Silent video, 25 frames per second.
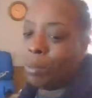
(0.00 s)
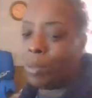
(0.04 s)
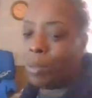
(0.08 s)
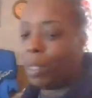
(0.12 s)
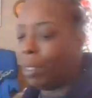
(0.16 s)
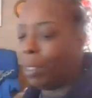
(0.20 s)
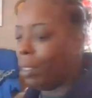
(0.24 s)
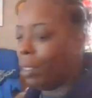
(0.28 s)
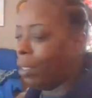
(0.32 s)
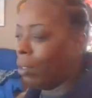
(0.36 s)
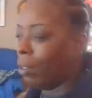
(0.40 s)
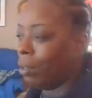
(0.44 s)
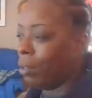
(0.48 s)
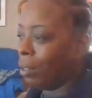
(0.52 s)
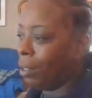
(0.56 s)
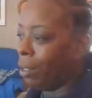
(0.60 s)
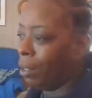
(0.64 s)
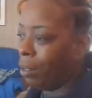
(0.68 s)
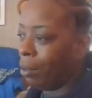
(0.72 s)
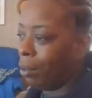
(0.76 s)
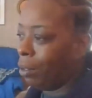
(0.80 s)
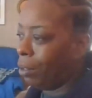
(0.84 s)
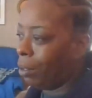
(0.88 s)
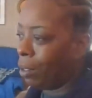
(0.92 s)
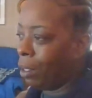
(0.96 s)
But you don't, they
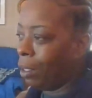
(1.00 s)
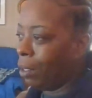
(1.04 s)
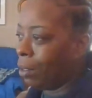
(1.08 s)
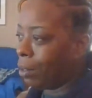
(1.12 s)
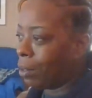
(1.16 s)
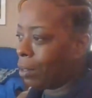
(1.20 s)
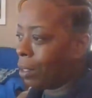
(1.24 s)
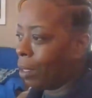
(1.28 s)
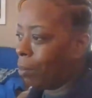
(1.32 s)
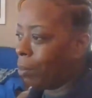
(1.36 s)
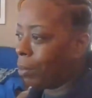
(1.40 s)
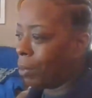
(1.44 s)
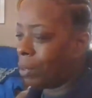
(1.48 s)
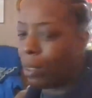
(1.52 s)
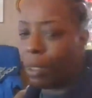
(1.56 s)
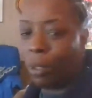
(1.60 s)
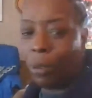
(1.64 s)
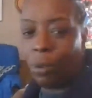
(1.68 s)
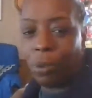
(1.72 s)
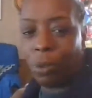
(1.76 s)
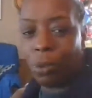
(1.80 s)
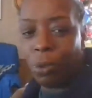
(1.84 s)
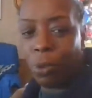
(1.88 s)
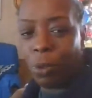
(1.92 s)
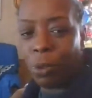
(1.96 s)
don't, you can't stop a
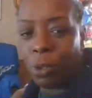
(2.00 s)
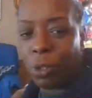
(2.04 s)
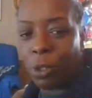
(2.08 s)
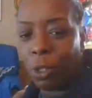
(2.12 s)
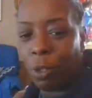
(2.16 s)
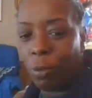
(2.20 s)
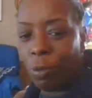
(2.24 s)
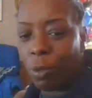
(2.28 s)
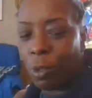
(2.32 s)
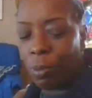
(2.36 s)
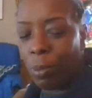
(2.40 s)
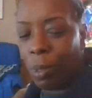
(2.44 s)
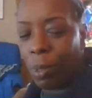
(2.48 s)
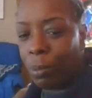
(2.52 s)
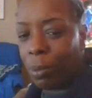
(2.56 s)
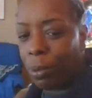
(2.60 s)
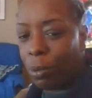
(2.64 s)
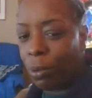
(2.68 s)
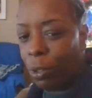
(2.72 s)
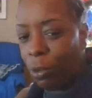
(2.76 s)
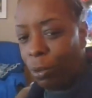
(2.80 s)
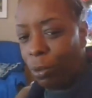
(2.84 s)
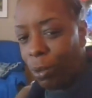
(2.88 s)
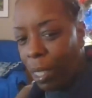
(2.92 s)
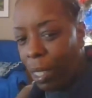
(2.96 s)
soldier or a service member.
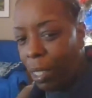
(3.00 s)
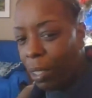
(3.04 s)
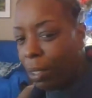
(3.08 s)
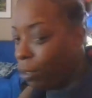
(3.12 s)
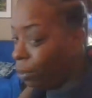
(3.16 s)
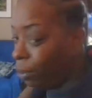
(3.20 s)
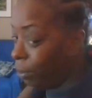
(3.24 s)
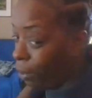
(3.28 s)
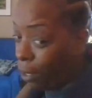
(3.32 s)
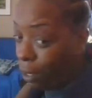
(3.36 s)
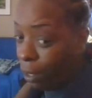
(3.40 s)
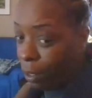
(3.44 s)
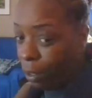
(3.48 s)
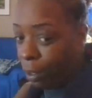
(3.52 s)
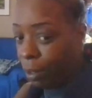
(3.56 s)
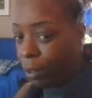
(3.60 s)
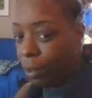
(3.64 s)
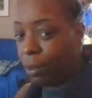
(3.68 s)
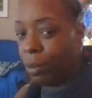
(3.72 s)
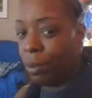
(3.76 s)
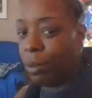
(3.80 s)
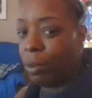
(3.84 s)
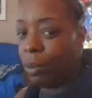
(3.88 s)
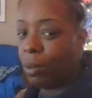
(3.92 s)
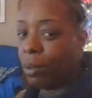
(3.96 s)
you got it, you got it.
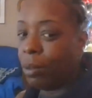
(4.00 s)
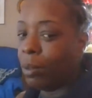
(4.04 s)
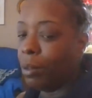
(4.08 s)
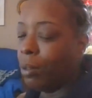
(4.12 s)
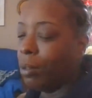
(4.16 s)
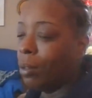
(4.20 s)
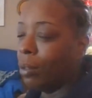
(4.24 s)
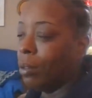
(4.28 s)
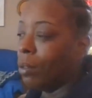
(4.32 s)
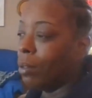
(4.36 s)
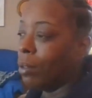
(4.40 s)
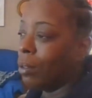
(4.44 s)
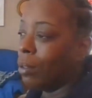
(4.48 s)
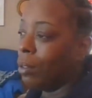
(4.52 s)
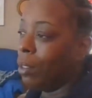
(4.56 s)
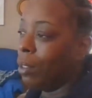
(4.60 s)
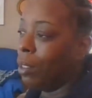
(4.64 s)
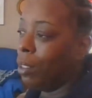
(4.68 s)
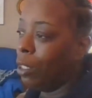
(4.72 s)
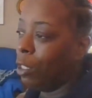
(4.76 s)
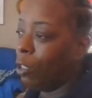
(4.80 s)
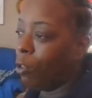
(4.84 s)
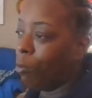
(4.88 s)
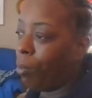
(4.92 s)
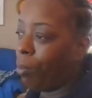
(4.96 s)

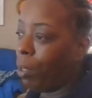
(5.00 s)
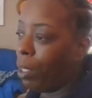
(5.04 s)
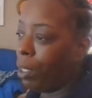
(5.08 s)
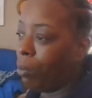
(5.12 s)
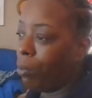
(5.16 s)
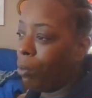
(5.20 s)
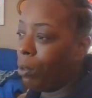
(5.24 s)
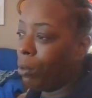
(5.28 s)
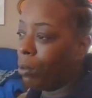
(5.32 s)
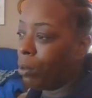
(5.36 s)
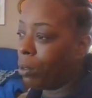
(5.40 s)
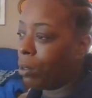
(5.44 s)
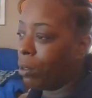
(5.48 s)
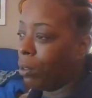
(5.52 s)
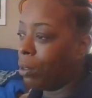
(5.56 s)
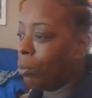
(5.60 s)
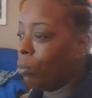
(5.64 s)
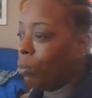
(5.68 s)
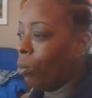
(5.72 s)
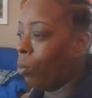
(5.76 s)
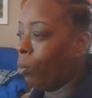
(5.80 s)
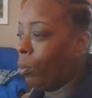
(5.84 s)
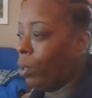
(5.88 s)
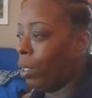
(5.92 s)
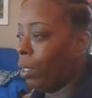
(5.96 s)
Everybody wants us
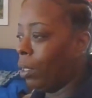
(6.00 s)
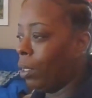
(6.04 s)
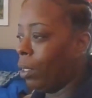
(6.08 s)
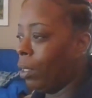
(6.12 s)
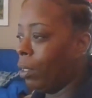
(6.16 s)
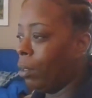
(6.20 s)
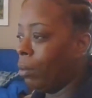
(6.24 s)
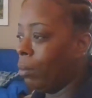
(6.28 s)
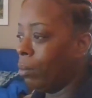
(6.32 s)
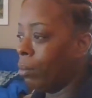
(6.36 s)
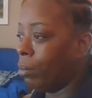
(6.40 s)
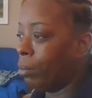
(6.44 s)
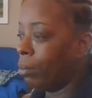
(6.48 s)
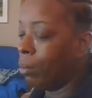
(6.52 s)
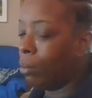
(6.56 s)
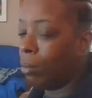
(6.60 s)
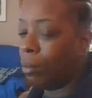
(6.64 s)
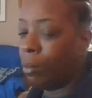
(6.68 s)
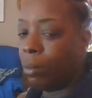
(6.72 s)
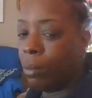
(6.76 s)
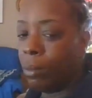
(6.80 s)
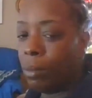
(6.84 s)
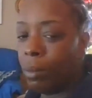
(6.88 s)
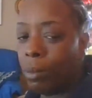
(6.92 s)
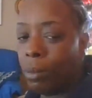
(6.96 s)
when we get out.
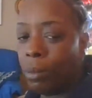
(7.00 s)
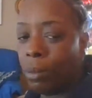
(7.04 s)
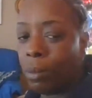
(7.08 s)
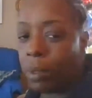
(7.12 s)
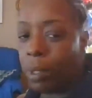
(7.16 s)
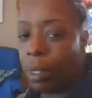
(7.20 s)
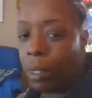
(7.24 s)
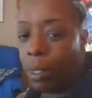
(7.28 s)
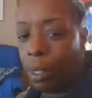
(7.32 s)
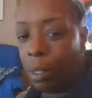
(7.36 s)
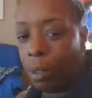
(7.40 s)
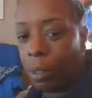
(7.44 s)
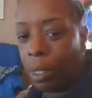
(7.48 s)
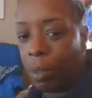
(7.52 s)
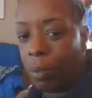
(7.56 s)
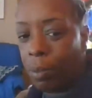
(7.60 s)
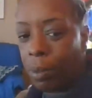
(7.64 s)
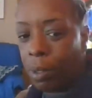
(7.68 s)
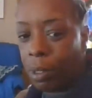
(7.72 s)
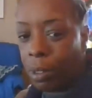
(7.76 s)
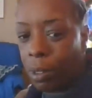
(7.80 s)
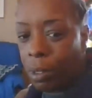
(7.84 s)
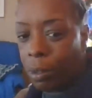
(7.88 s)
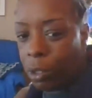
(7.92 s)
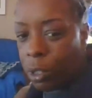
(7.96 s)
Then you're gonna give
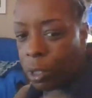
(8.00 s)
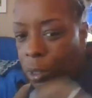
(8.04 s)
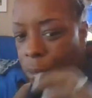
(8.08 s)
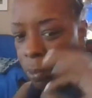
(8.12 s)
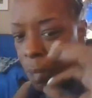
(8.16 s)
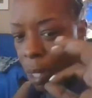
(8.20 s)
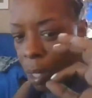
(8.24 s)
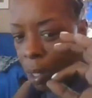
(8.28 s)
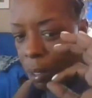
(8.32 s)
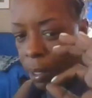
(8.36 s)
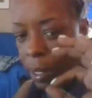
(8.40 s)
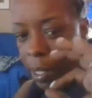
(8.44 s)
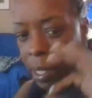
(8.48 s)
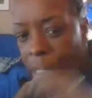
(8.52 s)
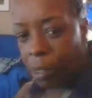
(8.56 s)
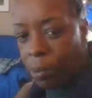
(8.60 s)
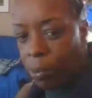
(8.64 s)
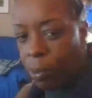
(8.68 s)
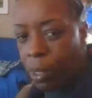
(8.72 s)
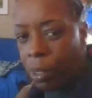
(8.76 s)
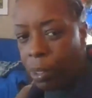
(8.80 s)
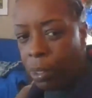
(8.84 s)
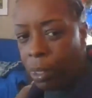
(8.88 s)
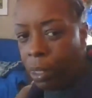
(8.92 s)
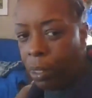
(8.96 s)
us this little small ass
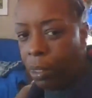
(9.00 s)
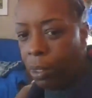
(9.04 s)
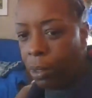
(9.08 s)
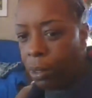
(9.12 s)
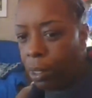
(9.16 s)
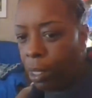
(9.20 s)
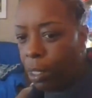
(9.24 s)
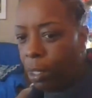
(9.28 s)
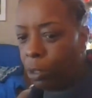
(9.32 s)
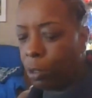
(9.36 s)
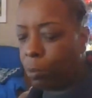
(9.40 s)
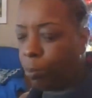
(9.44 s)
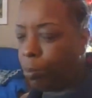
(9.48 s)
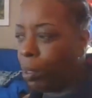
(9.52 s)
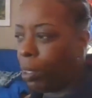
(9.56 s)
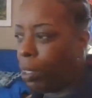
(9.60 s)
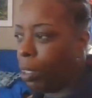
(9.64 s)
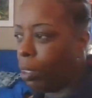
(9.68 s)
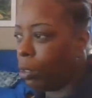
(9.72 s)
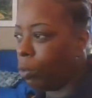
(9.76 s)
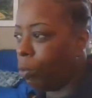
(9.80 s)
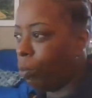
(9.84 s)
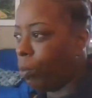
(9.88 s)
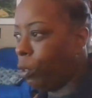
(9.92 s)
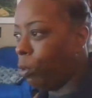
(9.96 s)
wage. Hell no, it's
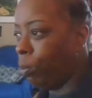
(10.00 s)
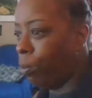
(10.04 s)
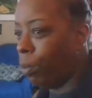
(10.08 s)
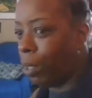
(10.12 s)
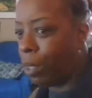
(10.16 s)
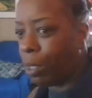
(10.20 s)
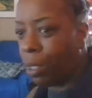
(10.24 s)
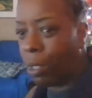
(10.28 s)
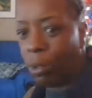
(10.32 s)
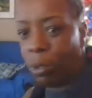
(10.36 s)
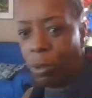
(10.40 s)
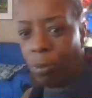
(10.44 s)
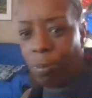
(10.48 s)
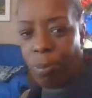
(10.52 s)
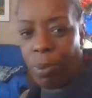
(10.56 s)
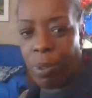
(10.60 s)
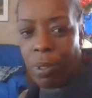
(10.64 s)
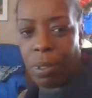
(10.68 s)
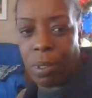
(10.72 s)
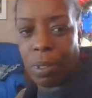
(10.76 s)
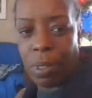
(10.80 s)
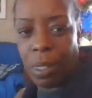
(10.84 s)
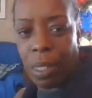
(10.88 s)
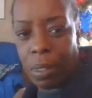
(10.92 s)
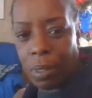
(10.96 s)
better off to be, you make your own
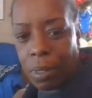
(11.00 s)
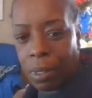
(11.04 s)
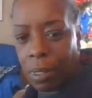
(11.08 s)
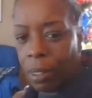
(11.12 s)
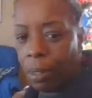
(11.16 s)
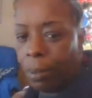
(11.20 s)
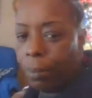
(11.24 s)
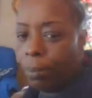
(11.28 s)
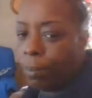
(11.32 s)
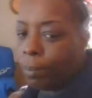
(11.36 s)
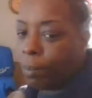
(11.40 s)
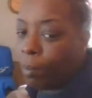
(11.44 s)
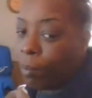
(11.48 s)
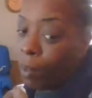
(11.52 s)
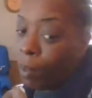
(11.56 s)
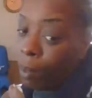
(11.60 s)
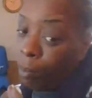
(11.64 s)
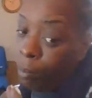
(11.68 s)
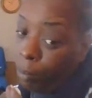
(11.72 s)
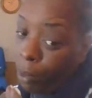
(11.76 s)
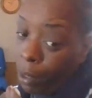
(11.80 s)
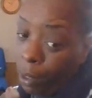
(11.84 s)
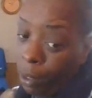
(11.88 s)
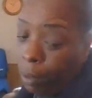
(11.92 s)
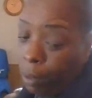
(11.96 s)
business, I say.
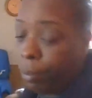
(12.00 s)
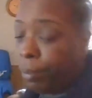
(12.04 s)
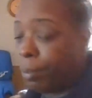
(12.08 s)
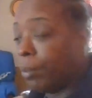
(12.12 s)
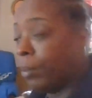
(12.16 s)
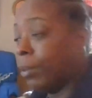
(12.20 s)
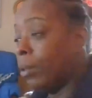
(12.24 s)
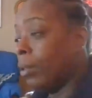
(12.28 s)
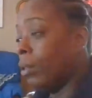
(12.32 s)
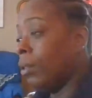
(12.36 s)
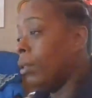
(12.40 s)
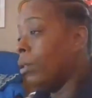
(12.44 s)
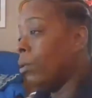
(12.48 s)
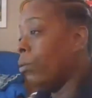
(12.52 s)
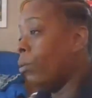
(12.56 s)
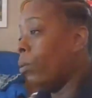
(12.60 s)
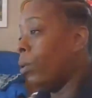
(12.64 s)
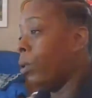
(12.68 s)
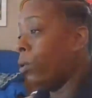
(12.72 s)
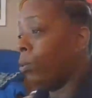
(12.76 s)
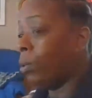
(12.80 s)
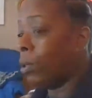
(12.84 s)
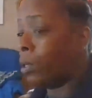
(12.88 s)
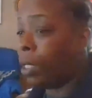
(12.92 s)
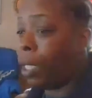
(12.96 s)
But
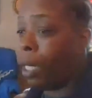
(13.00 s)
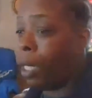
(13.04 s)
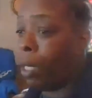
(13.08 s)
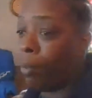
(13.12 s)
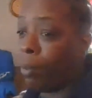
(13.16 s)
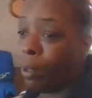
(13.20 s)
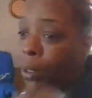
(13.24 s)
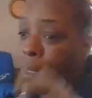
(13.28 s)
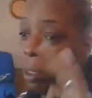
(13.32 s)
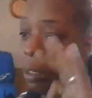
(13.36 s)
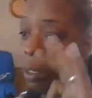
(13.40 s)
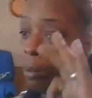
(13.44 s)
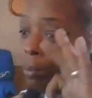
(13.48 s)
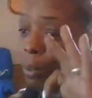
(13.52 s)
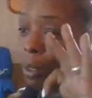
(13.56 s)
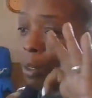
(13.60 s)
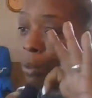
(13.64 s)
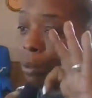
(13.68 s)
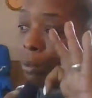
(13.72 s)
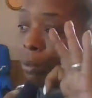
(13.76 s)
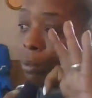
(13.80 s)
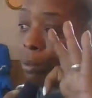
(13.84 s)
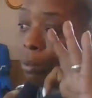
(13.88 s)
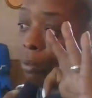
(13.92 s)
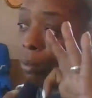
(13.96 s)
when you retire from the
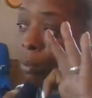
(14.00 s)
government